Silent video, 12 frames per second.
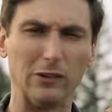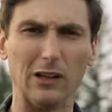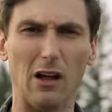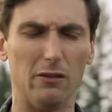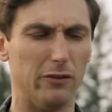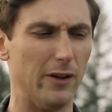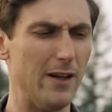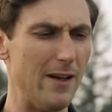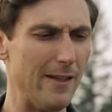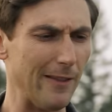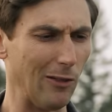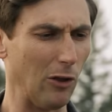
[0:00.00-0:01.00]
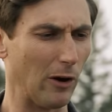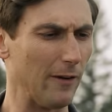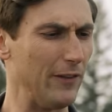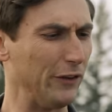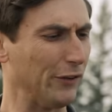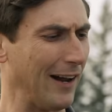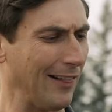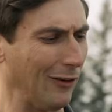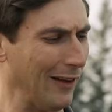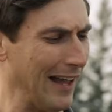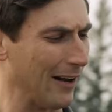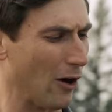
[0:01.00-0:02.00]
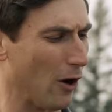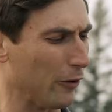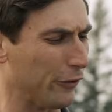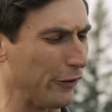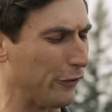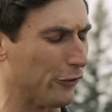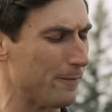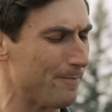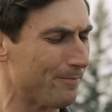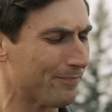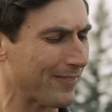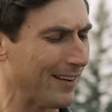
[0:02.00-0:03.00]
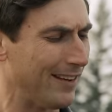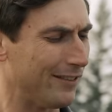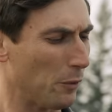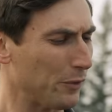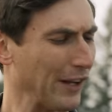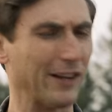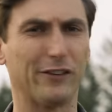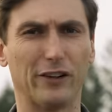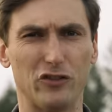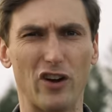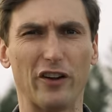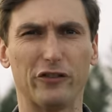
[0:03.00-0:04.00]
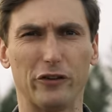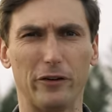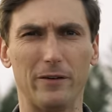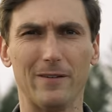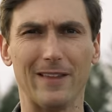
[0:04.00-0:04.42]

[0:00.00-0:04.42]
love the look of these tiny little handguards. It's, it's almost like a suggestion.